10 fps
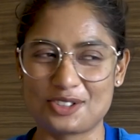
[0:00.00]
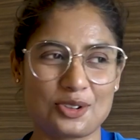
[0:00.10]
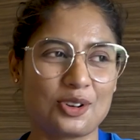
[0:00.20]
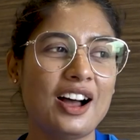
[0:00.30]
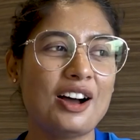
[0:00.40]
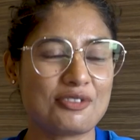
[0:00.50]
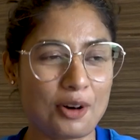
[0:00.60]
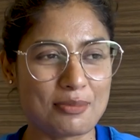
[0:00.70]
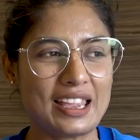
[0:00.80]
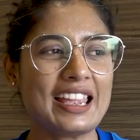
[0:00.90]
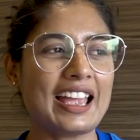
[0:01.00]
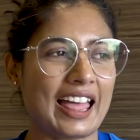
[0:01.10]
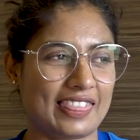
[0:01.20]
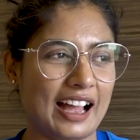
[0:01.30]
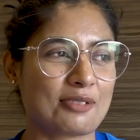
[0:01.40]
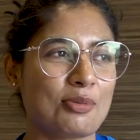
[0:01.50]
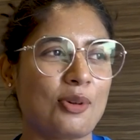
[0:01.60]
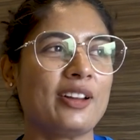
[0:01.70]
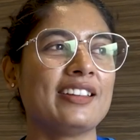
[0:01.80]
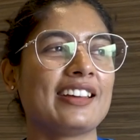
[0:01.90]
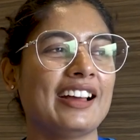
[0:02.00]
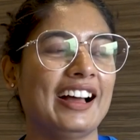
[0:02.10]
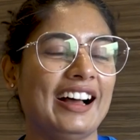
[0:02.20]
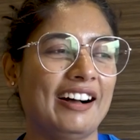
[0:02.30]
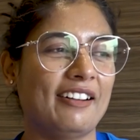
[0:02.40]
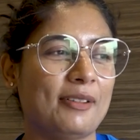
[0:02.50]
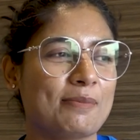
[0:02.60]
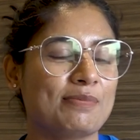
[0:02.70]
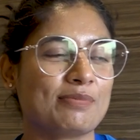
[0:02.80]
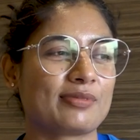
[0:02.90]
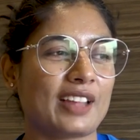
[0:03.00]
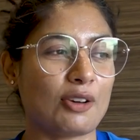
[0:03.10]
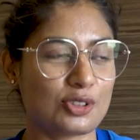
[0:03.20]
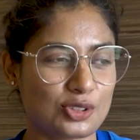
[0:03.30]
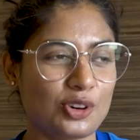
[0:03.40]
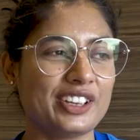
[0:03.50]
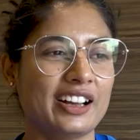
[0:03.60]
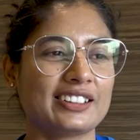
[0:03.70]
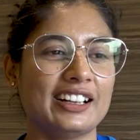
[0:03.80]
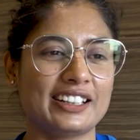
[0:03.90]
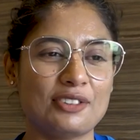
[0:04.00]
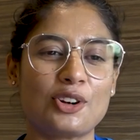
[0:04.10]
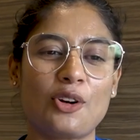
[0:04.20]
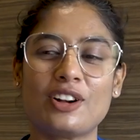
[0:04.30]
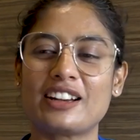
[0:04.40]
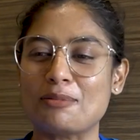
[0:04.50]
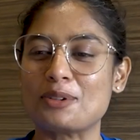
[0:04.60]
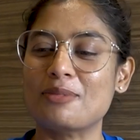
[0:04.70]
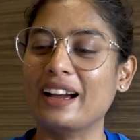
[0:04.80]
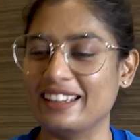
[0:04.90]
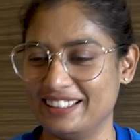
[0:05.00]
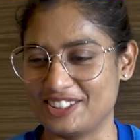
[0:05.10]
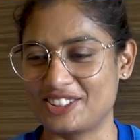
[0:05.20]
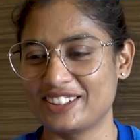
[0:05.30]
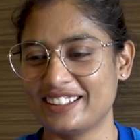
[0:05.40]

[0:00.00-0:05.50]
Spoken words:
So for me, at that point, I was so young that they were all double my age.